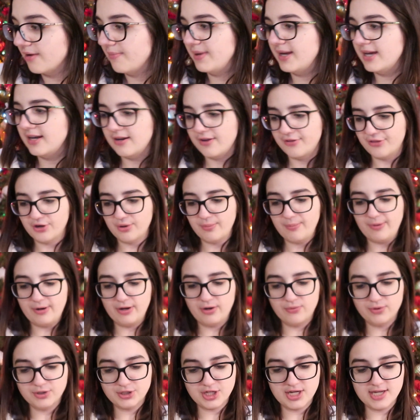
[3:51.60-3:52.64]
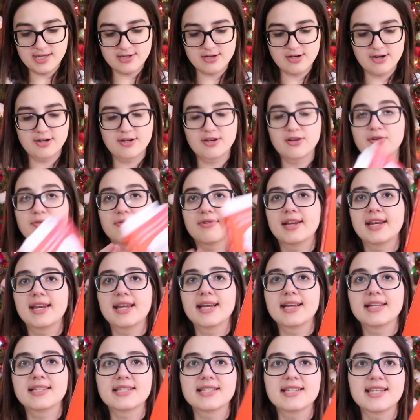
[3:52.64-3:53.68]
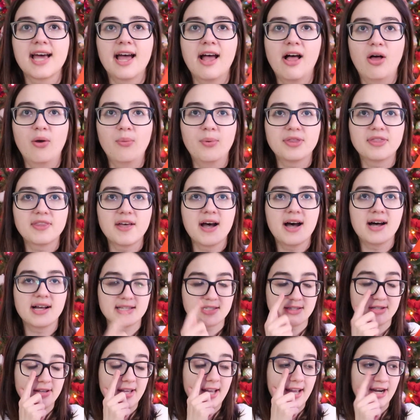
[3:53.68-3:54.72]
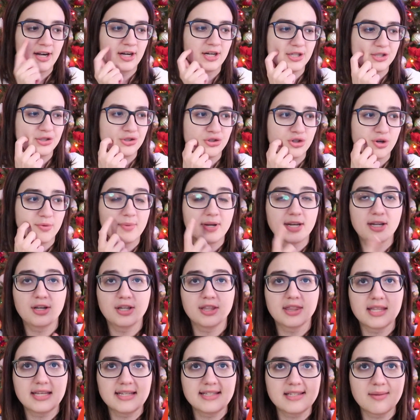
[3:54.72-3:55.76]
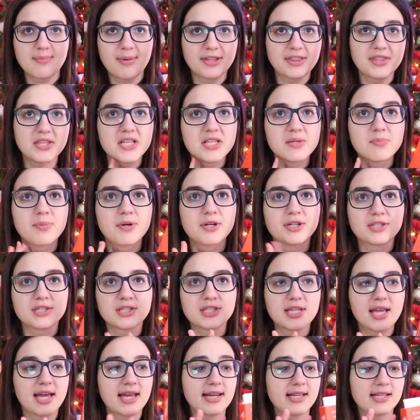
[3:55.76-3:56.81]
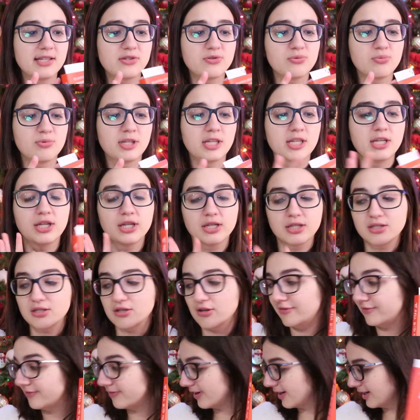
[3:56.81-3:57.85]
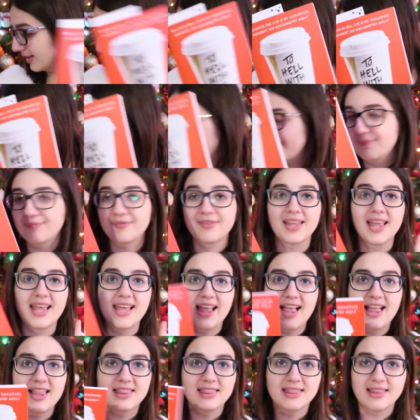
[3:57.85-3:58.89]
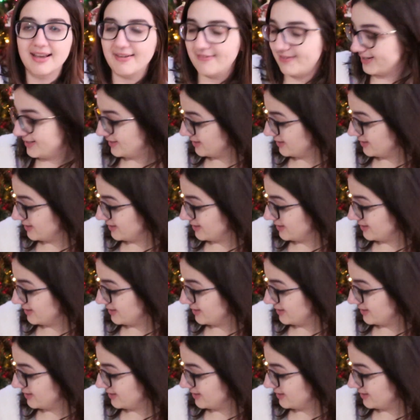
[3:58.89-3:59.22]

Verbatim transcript: got me another book, which I started reading. It's To Hell with the Hustle. I heard so many good things about this book and it's really good so far, so love